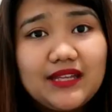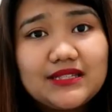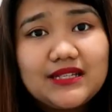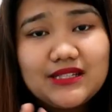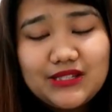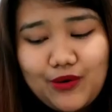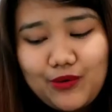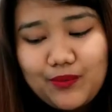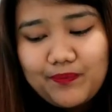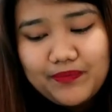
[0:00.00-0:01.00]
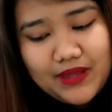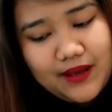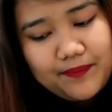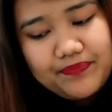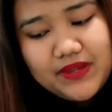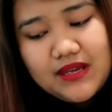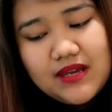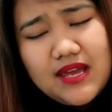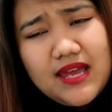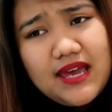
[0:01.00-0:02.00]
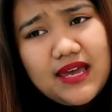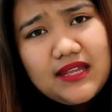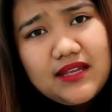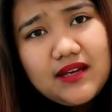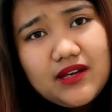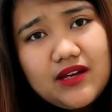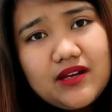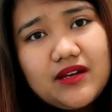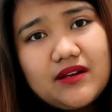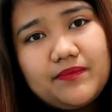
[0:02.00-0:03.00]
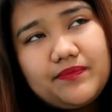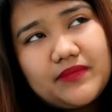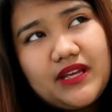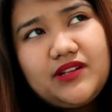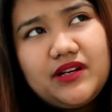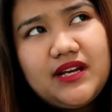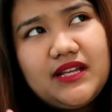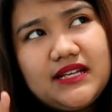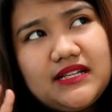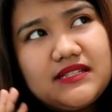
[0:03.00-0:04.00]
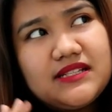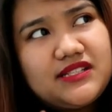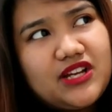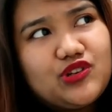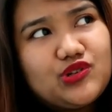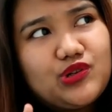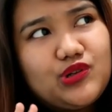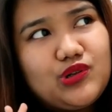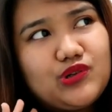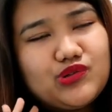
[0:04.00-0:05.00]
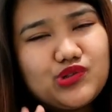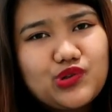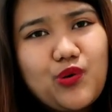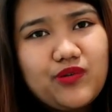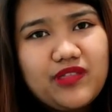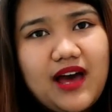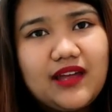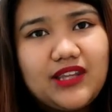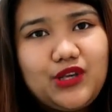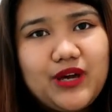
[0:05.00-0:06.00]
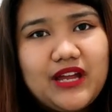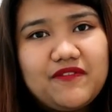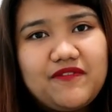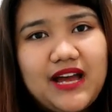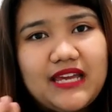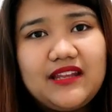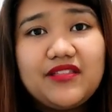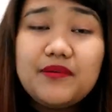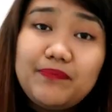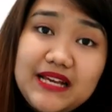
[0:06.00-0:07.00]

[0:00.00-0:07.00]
Okay, so yeah. And internet is essential so that you can find the